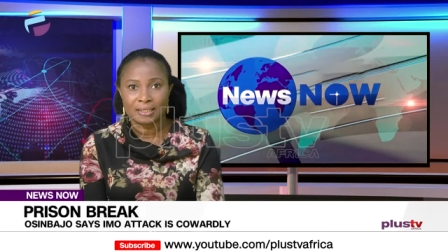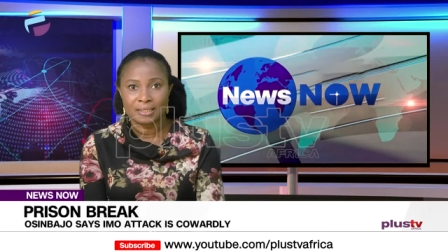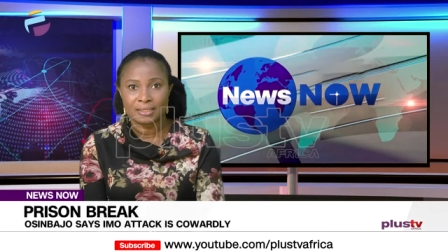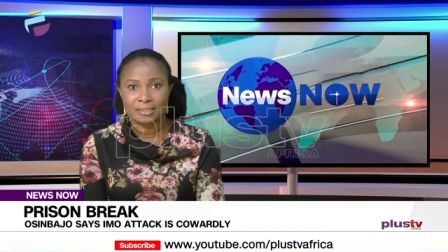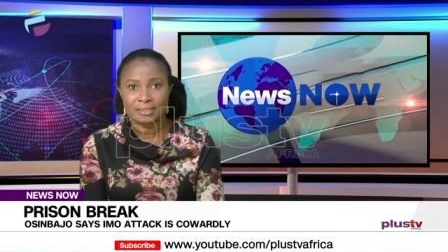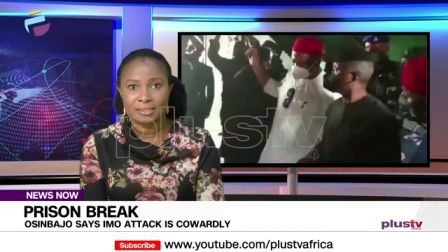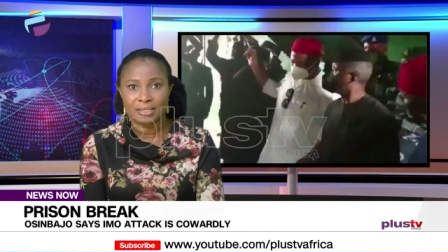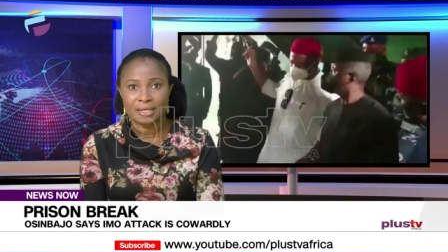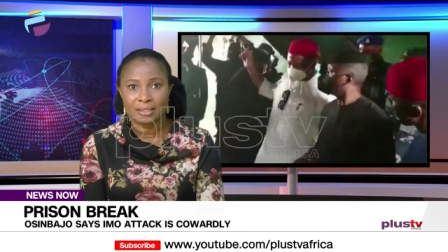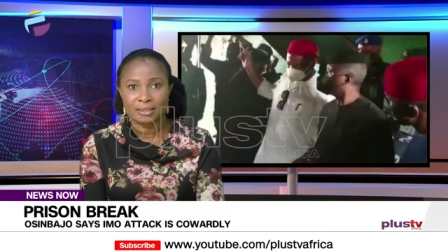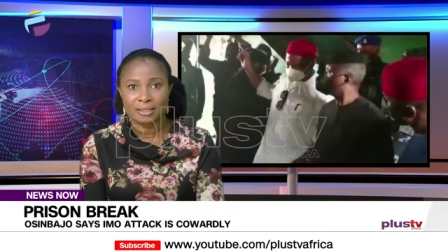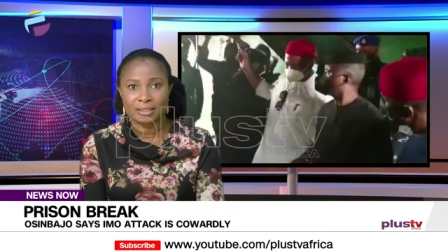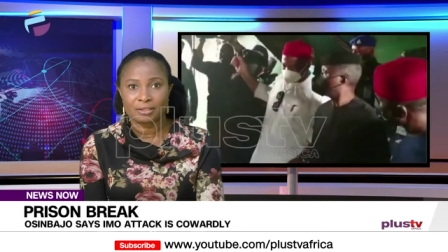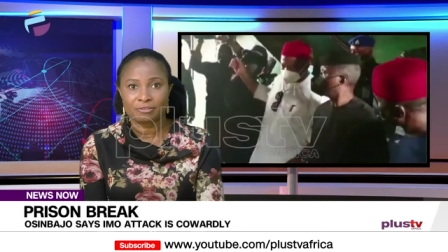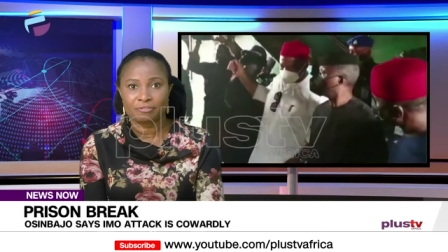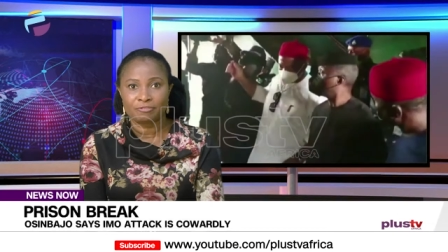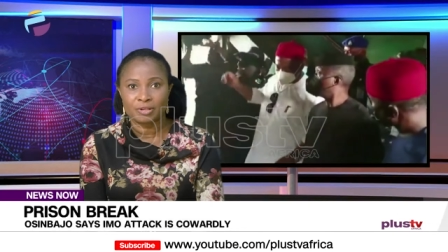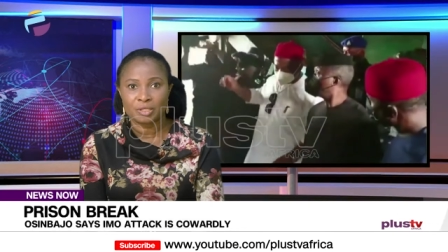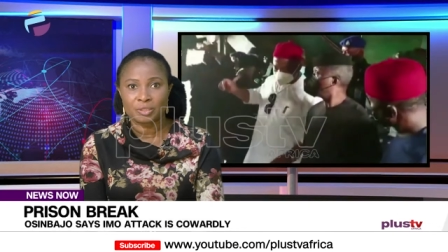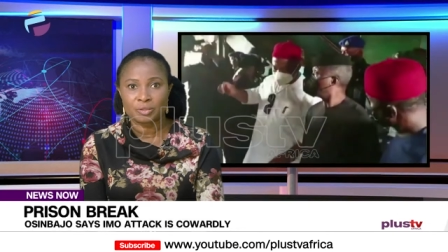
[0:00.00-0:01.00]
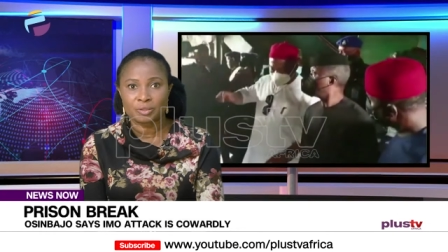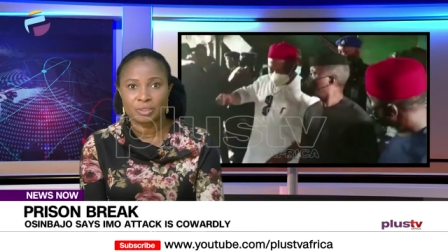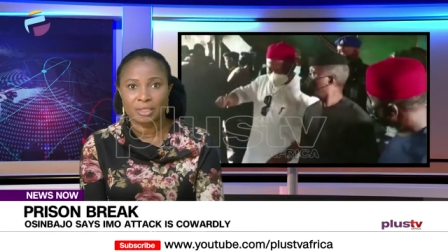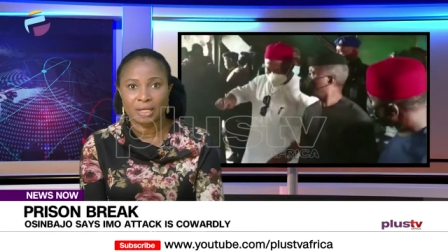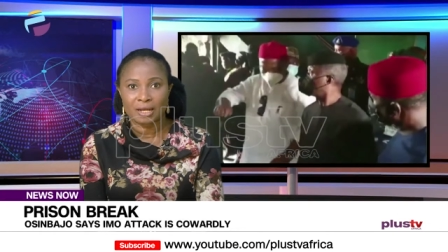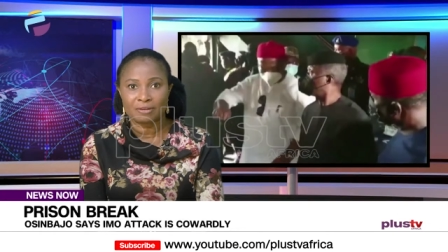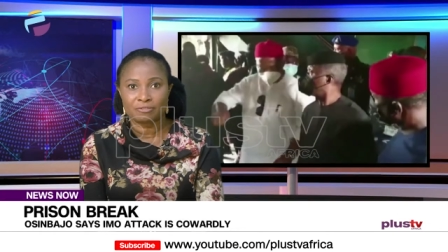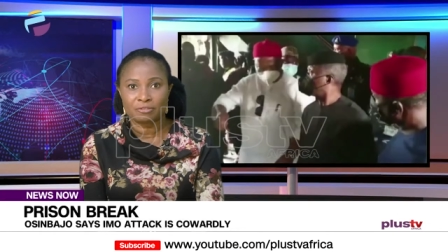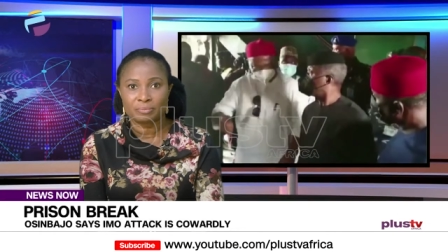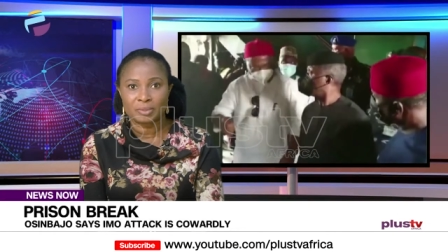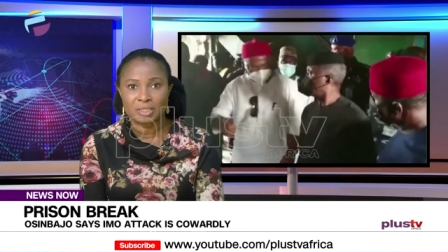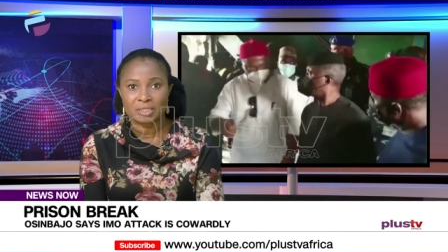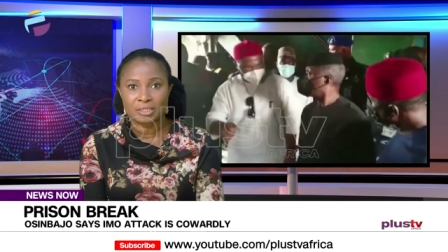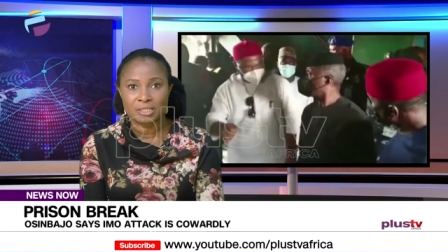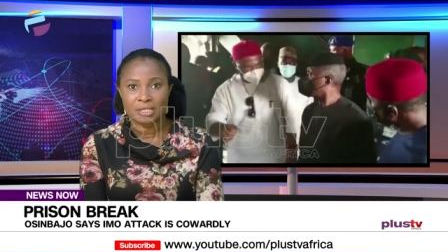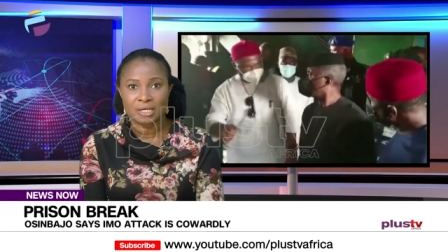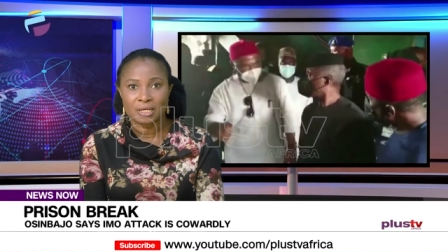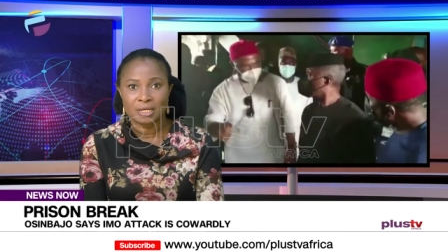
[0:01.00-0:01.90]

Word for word: He said that the federal government